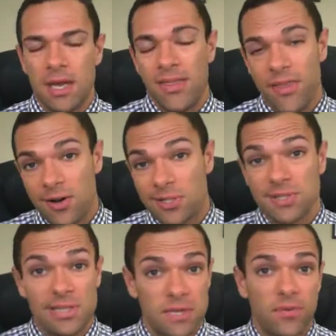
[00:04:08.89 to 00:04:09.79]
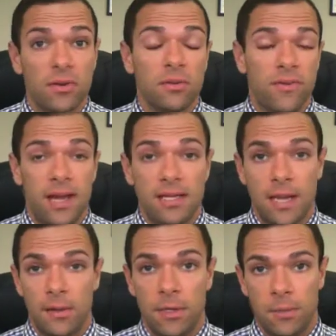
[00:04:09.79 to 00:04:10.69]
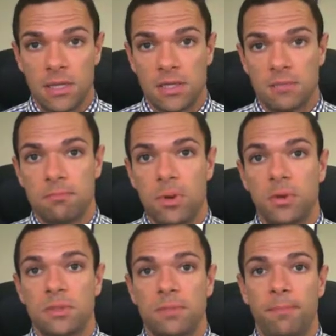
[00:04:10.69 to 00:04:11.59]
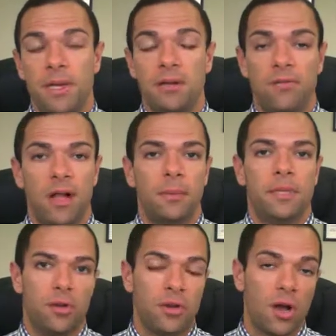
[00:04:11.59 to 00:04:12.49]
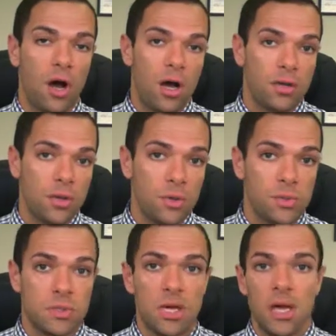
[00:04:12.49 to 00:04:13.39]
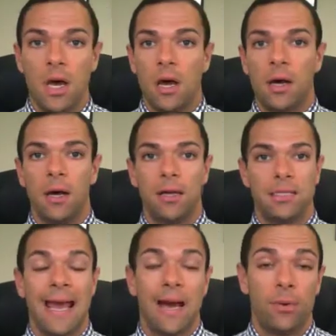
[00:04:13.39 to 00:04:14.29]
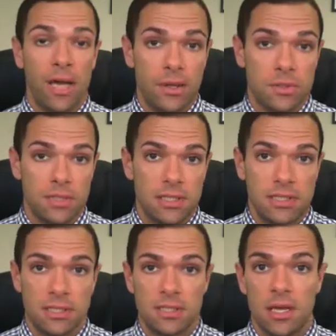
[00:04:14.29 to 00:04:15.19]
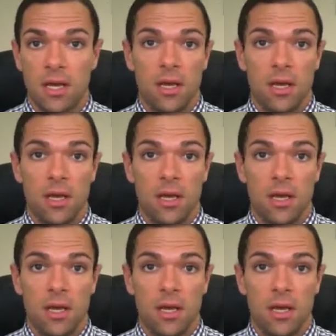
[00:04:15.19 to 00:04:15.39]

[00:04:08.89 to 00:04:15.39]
They're just a difficult find down here because most big developments are either condos, townhouses,